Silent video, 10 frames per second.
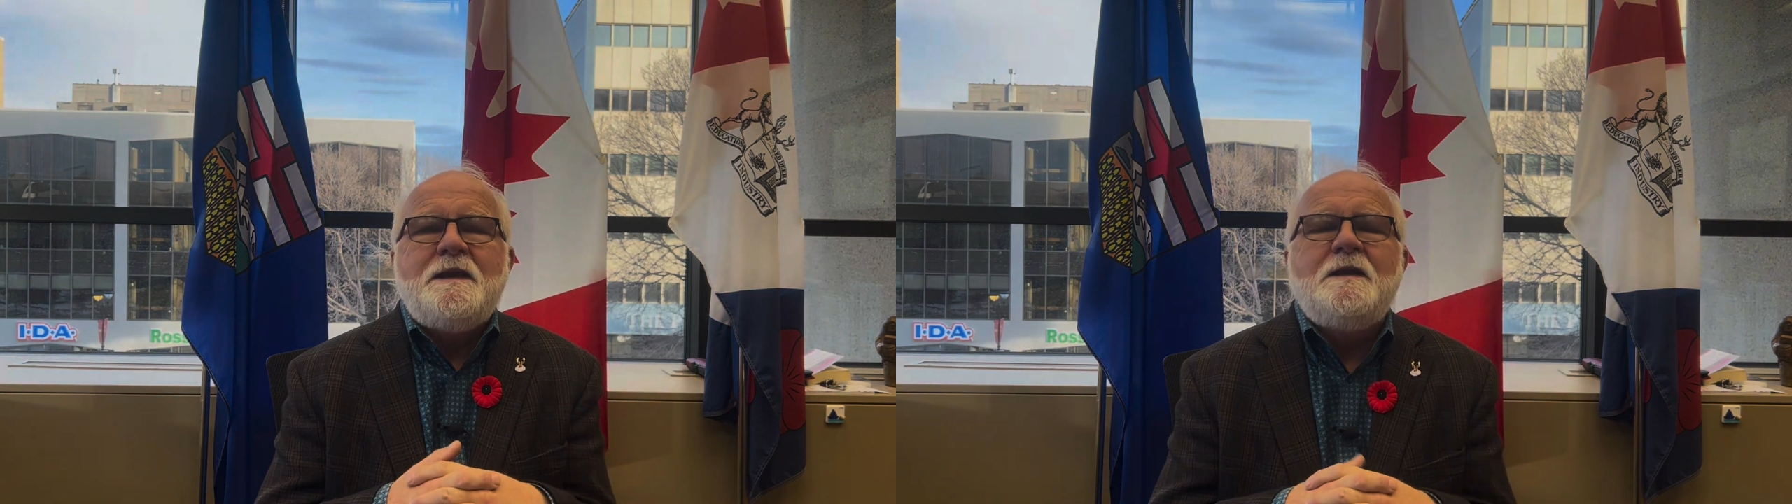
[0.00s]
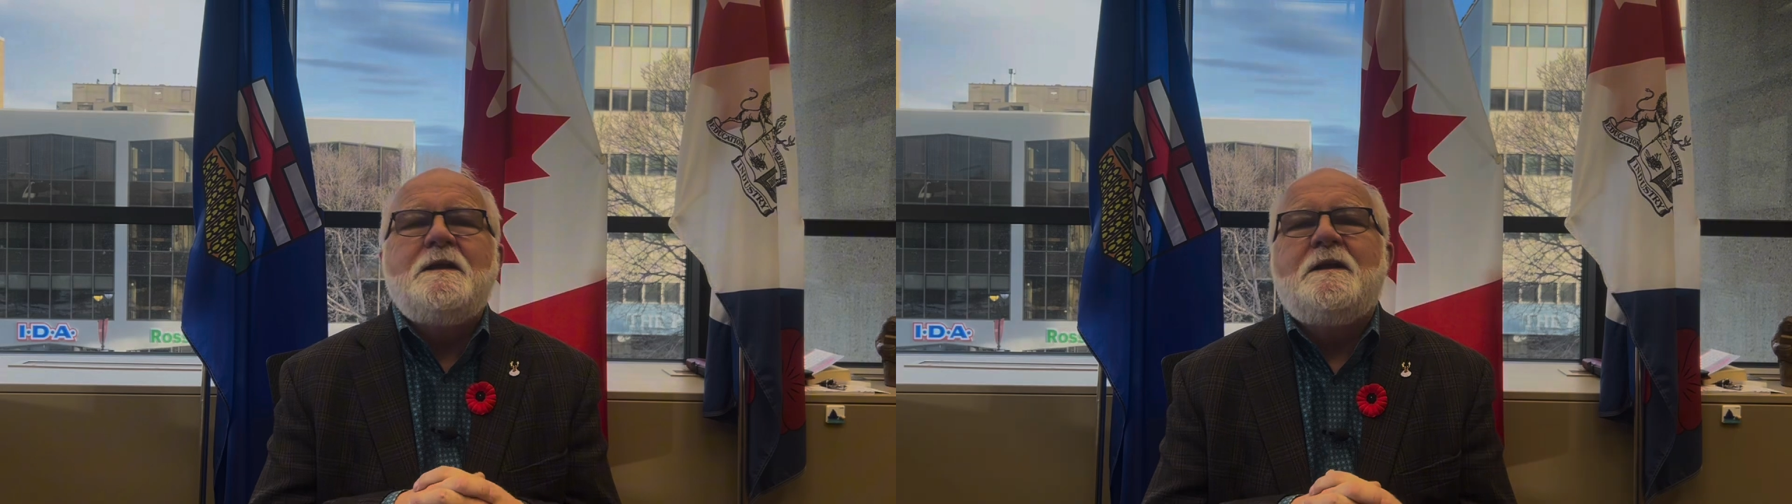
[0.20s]

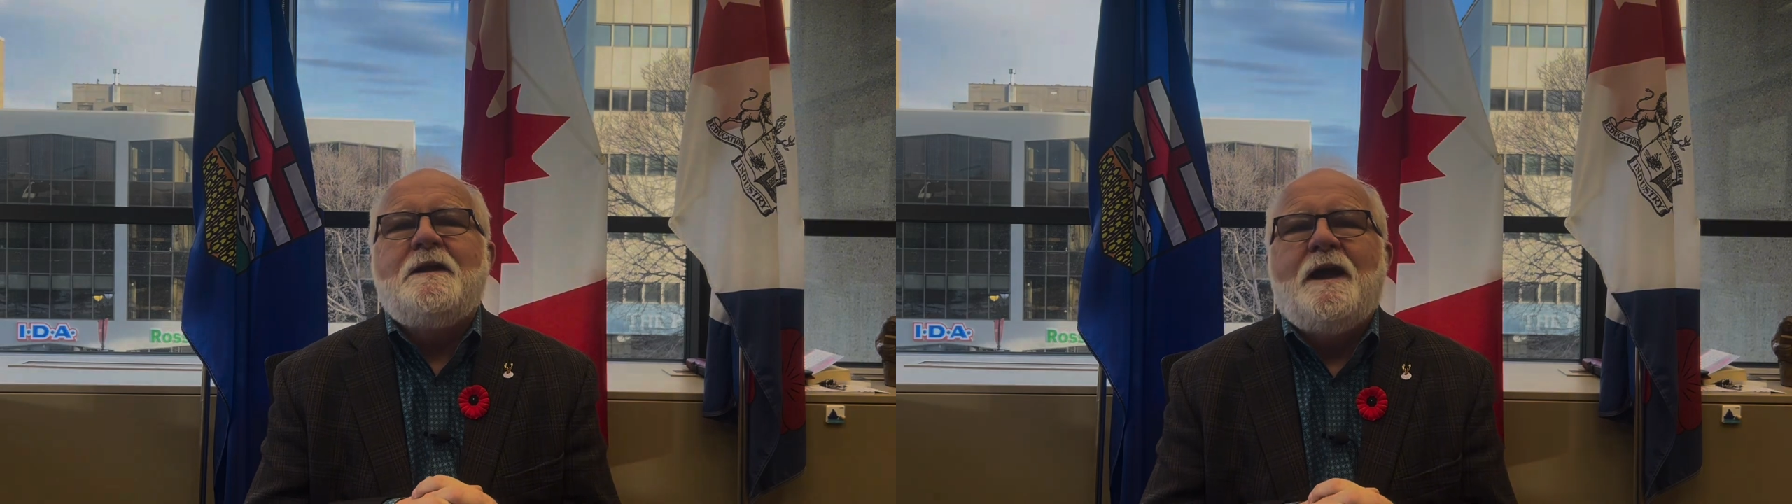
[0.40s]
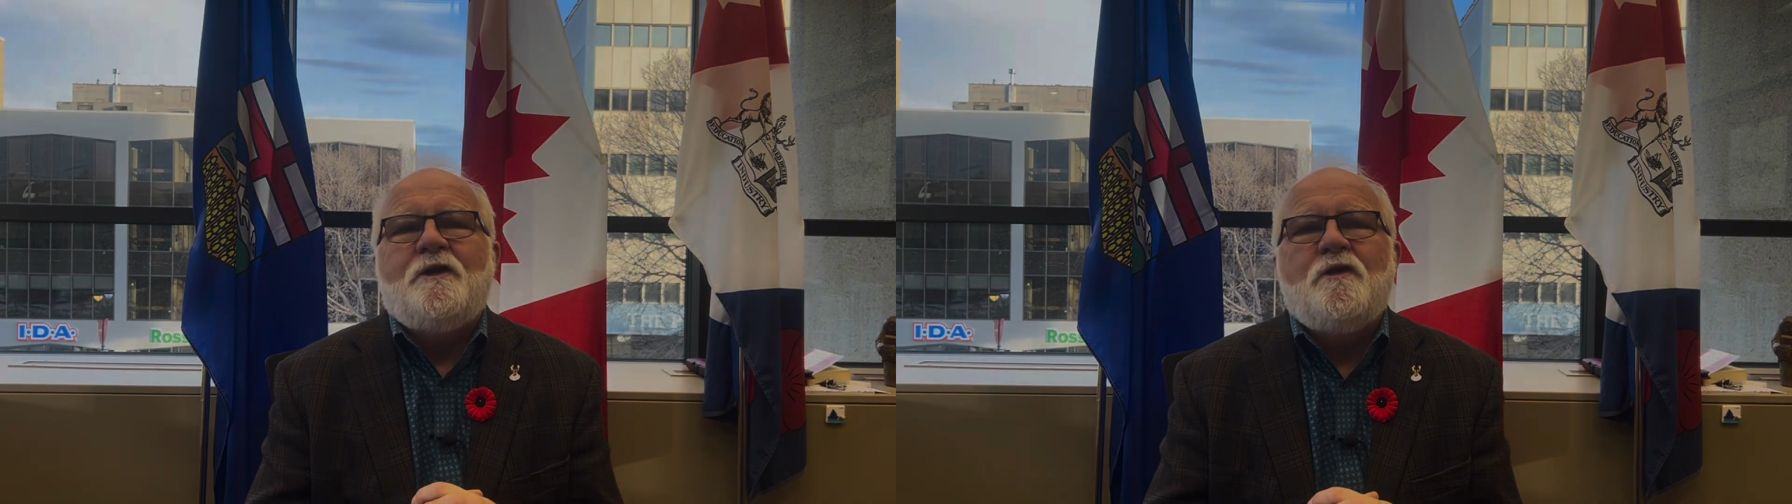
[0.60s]

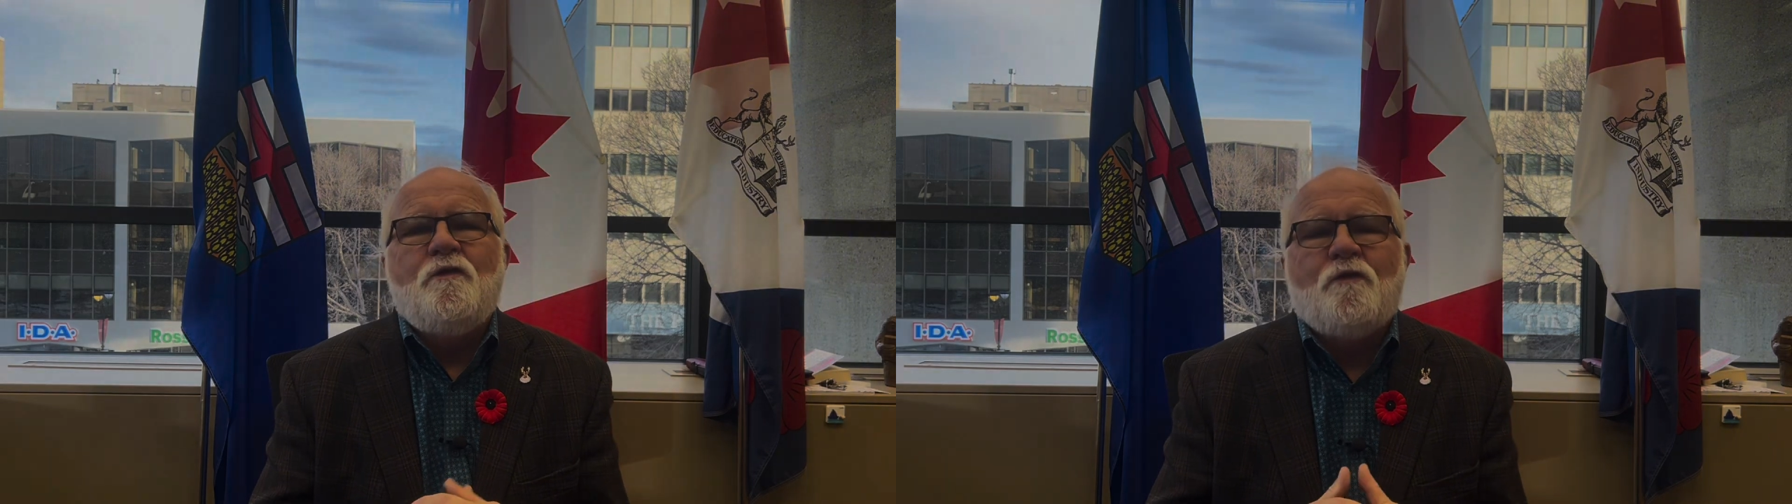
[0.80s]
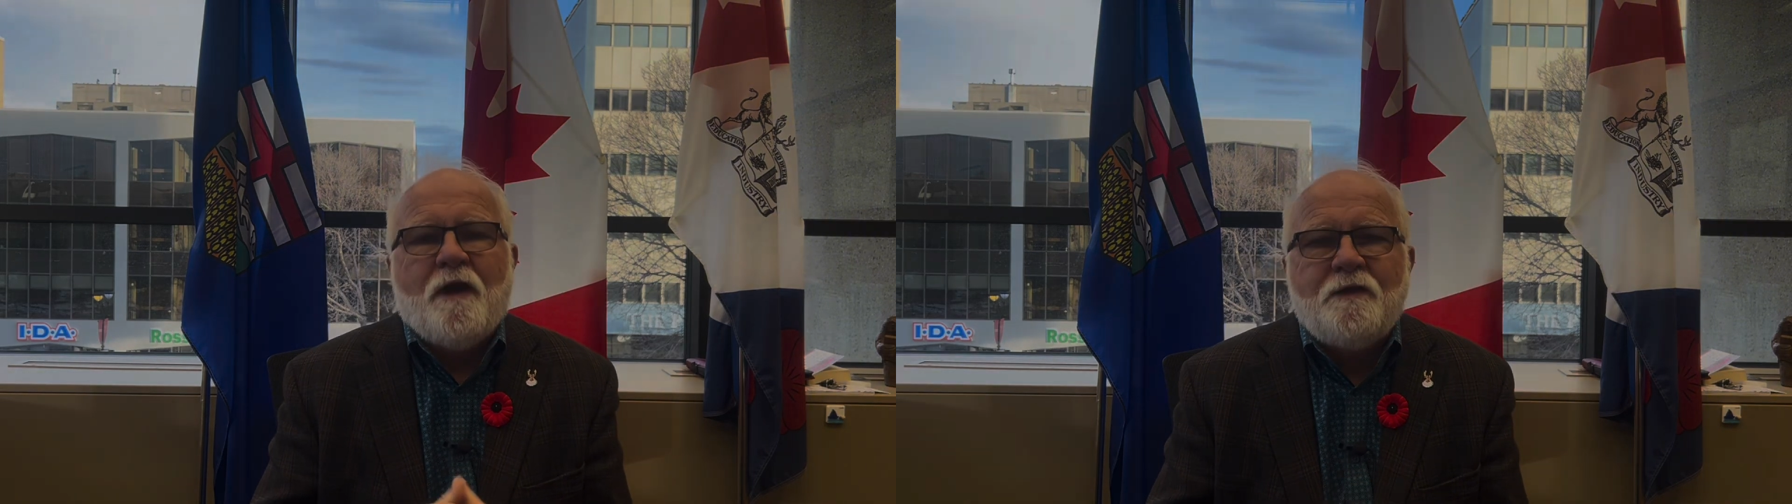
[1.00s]
and
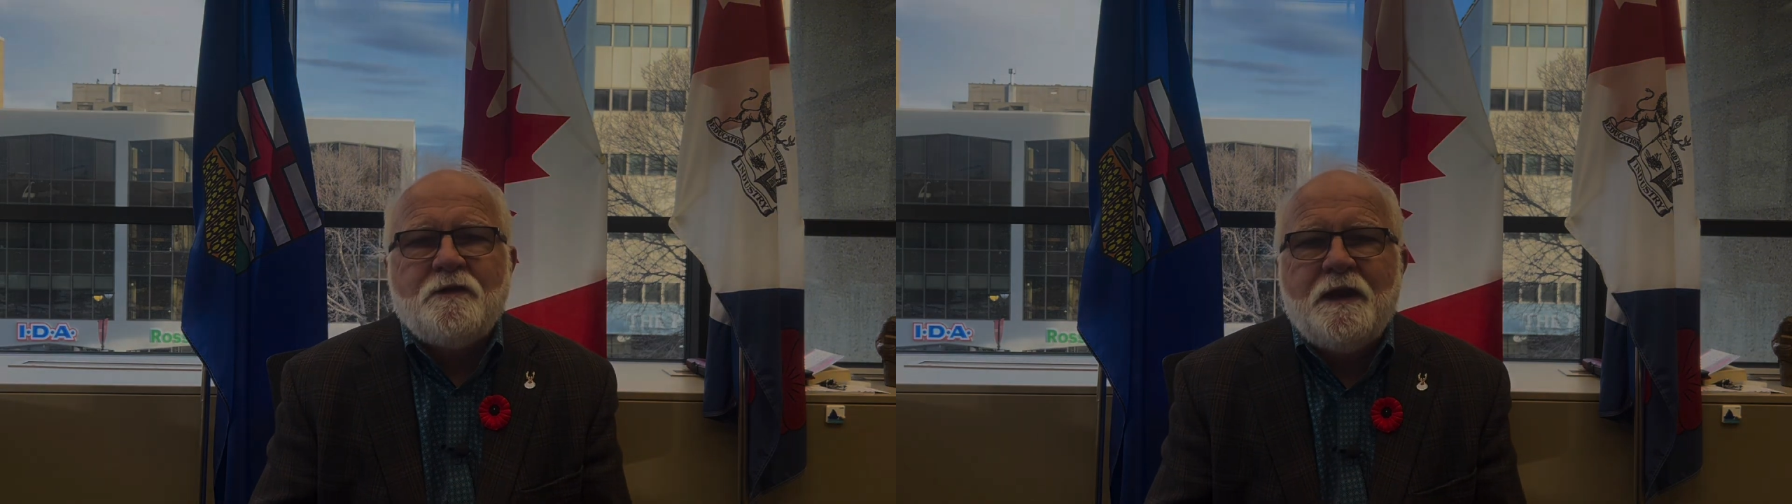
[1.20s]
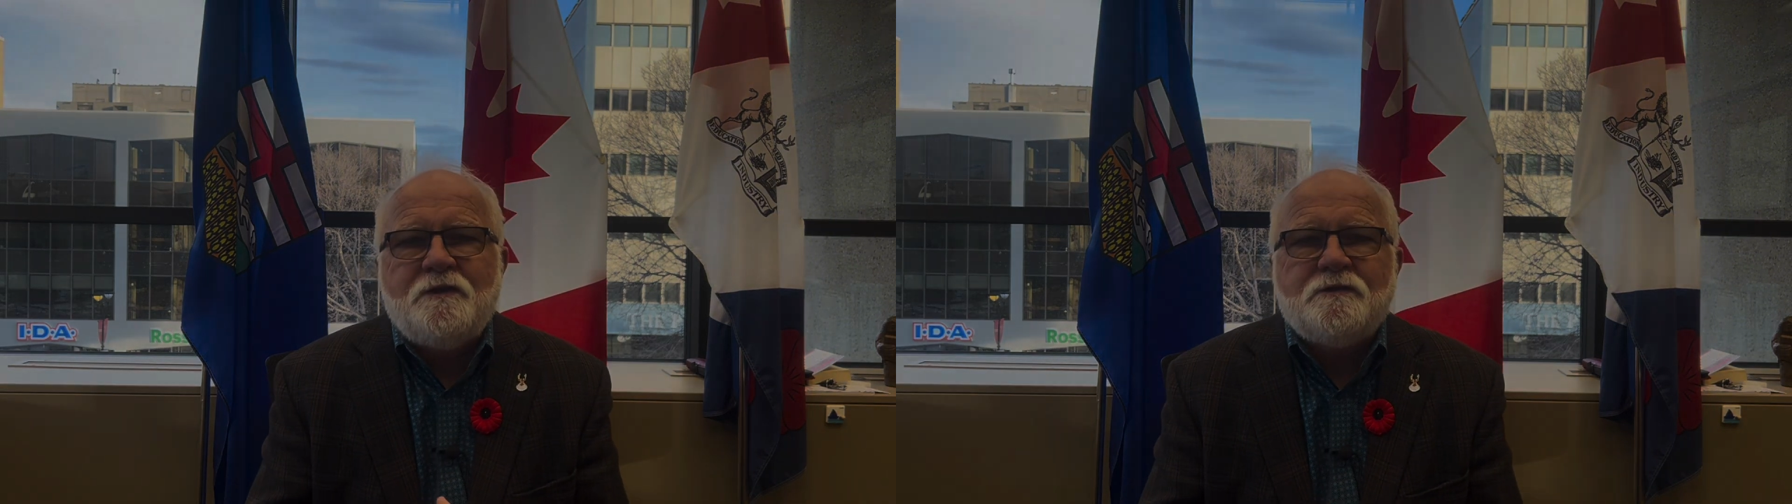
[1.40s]

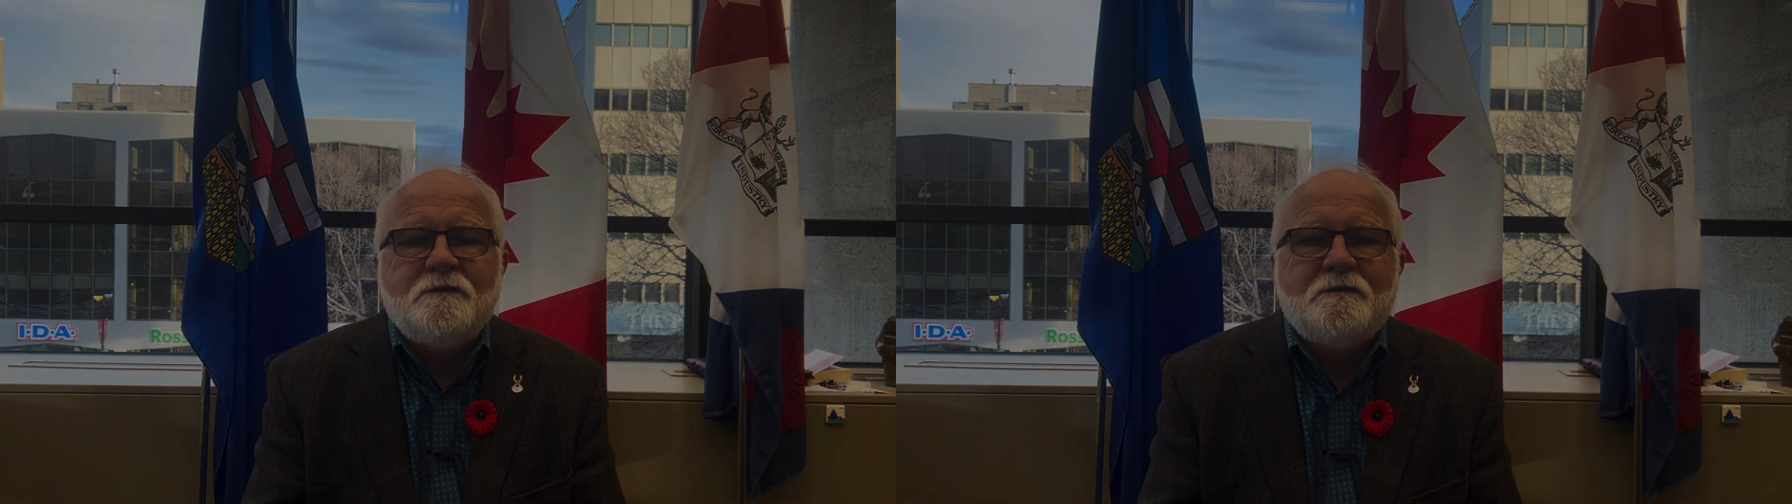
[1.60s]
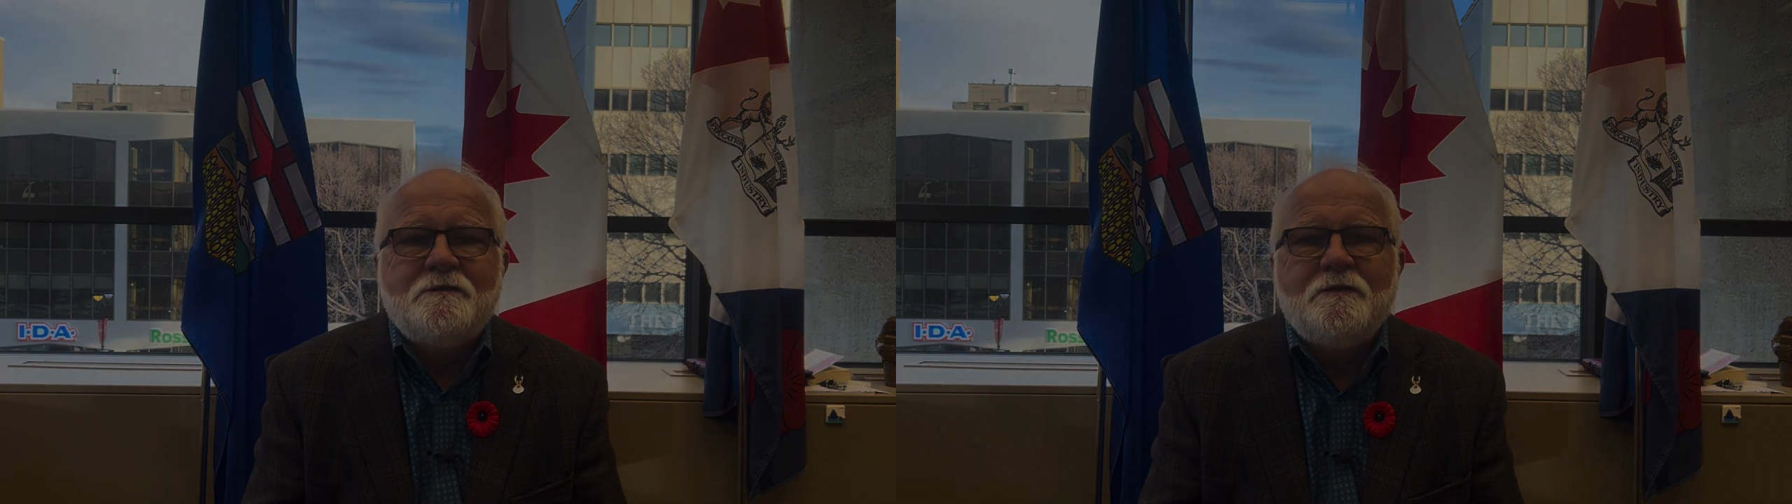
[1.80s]

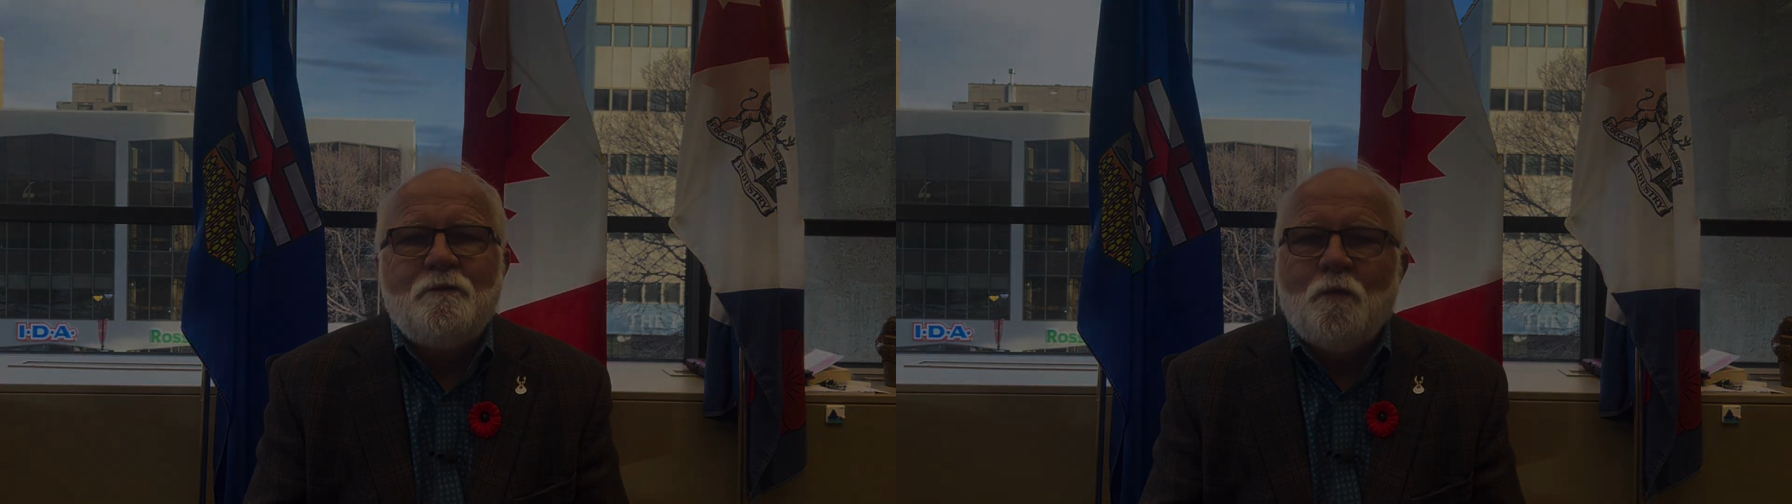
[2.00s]
congratulations